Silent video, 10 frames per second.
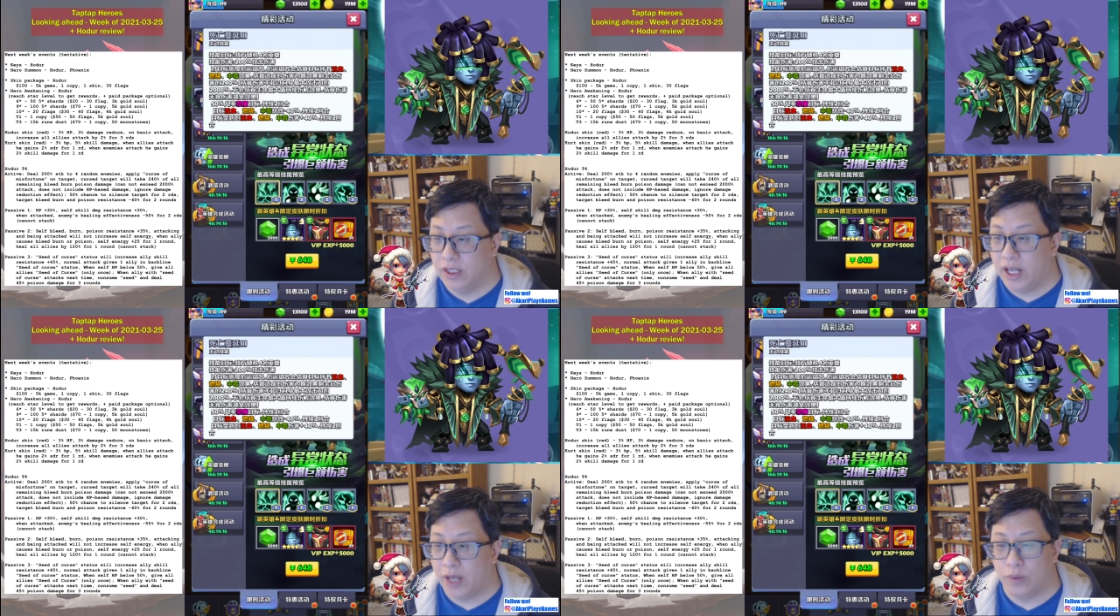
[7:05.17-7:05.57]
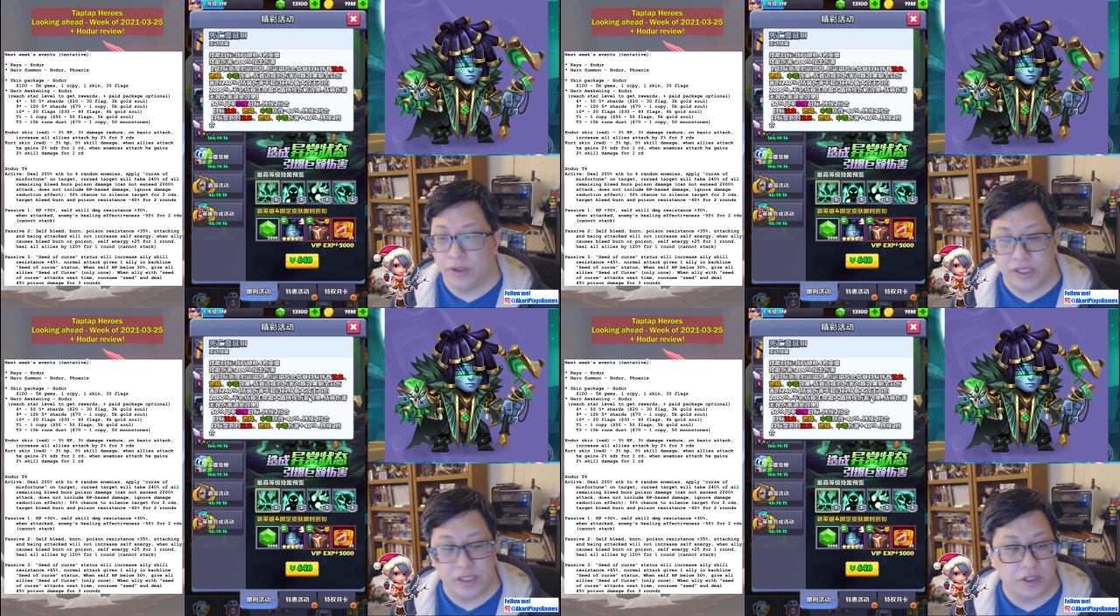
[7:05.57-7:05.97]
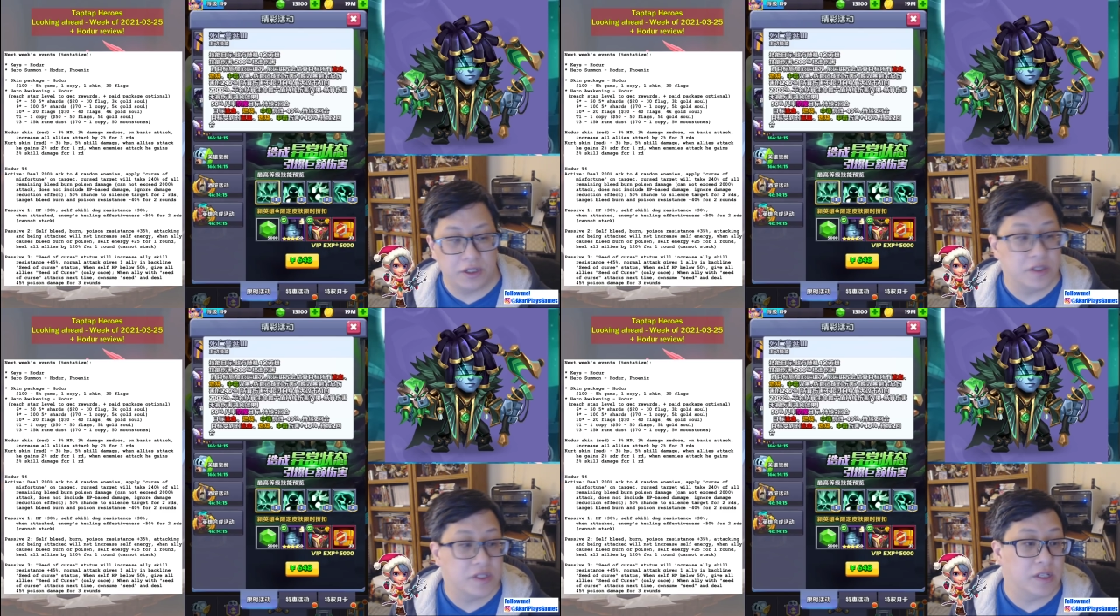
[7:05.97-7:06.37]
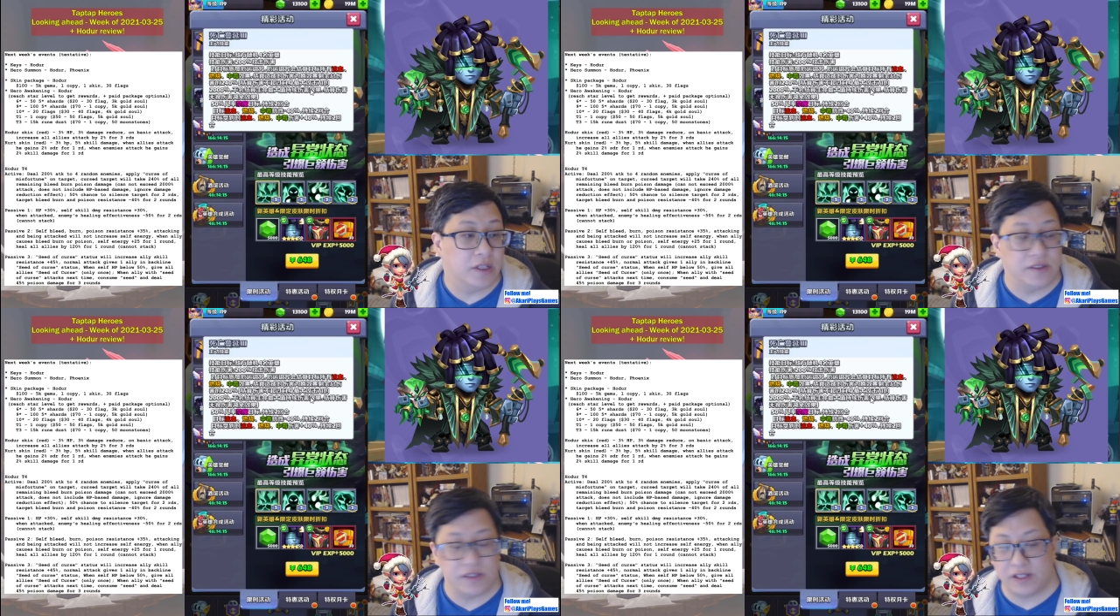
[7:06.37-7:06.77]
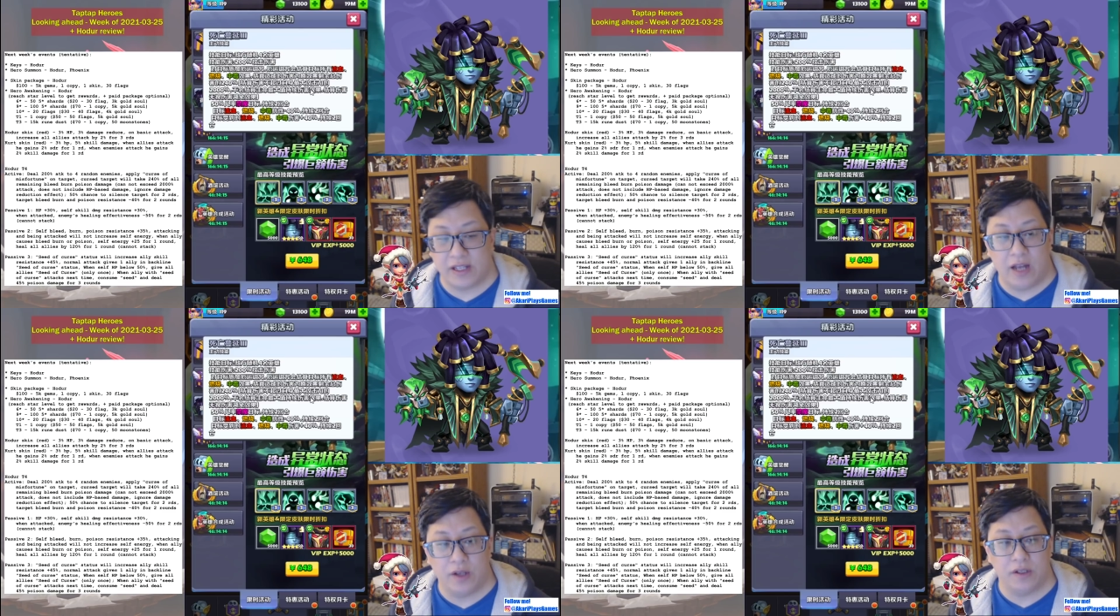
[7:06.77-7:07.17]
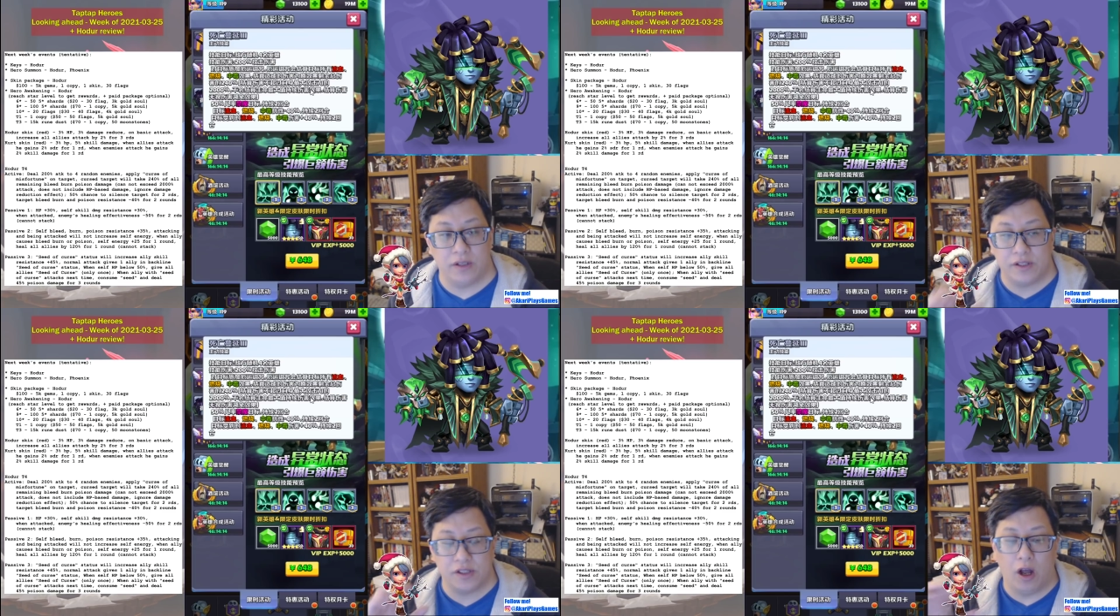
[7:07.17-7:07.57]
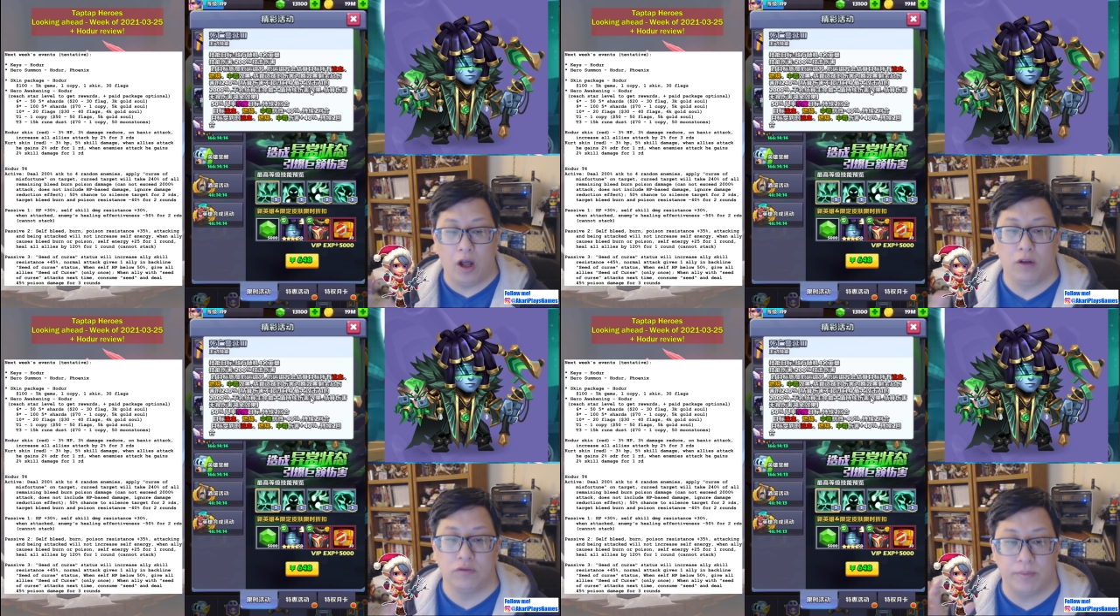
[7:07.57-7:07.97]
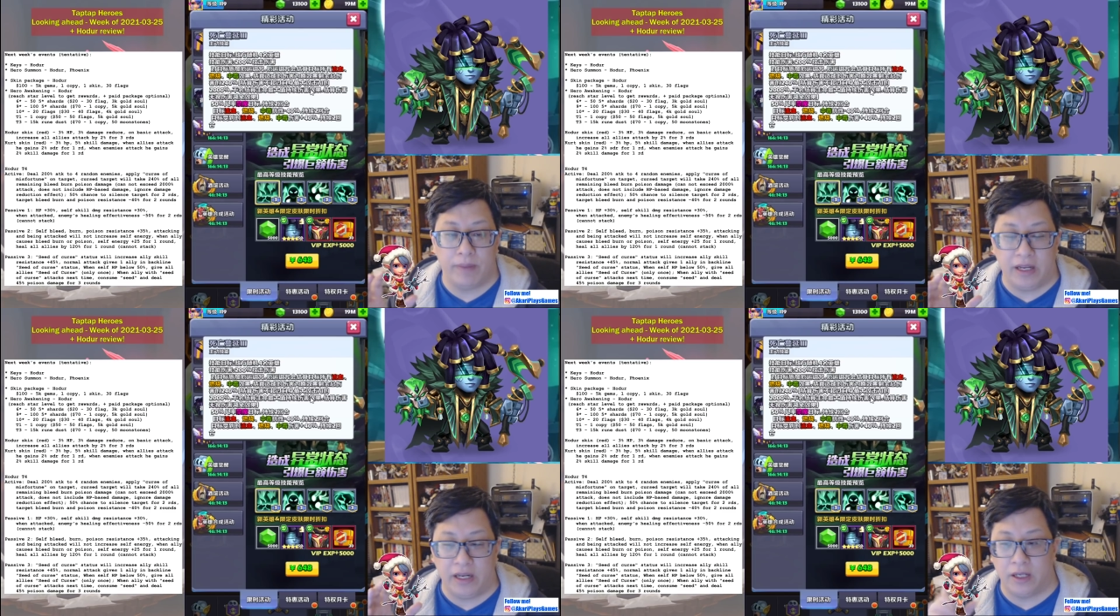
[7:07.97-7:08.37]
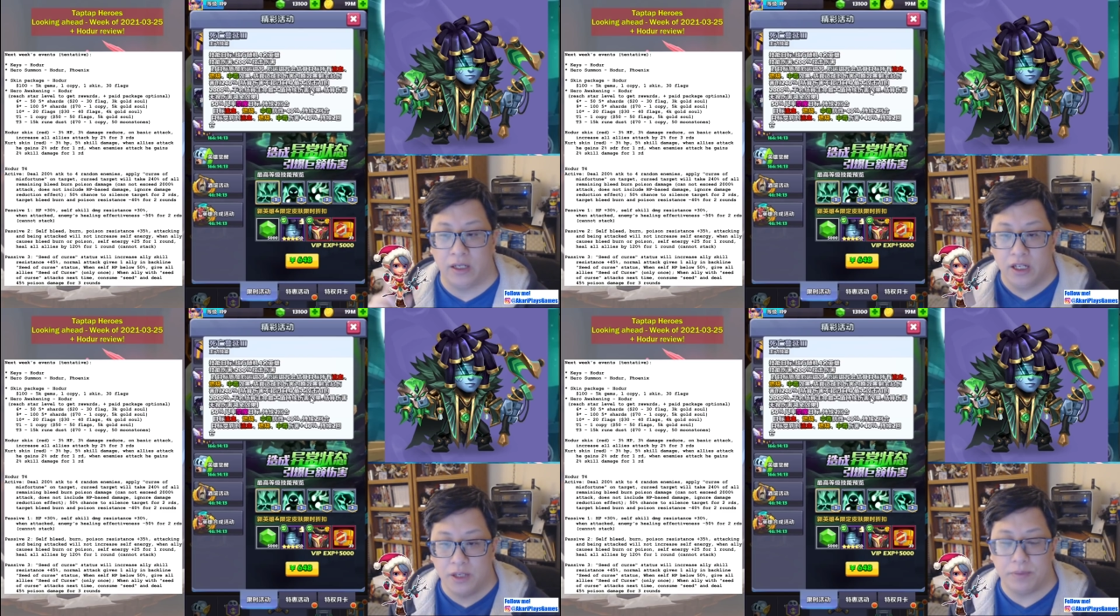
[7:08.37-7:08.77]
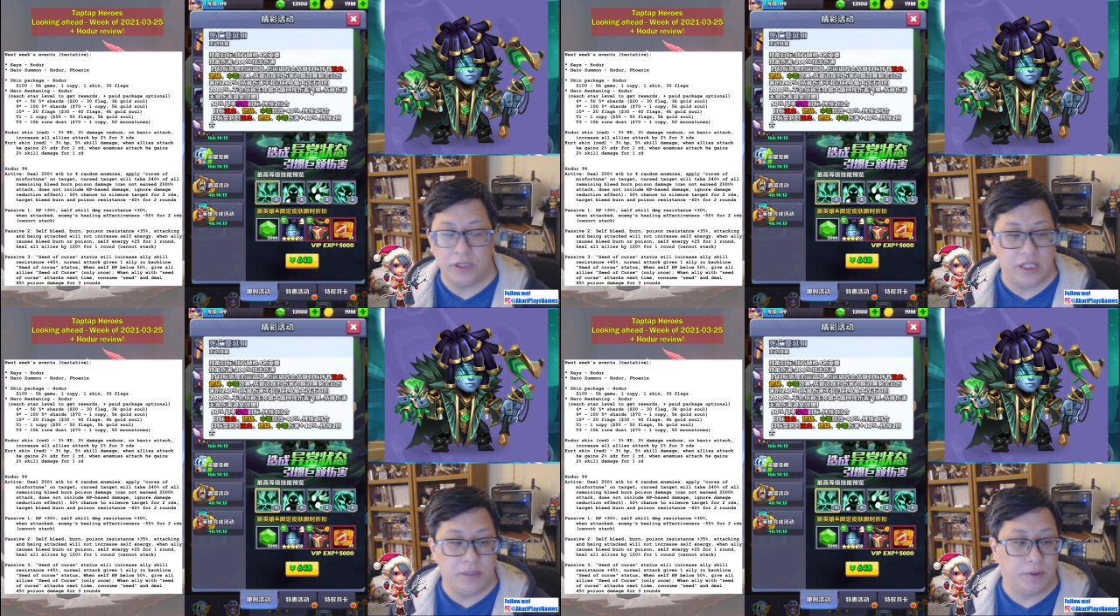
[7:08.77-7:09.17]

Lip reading: and what this curse does is it calculates all remaining bleed,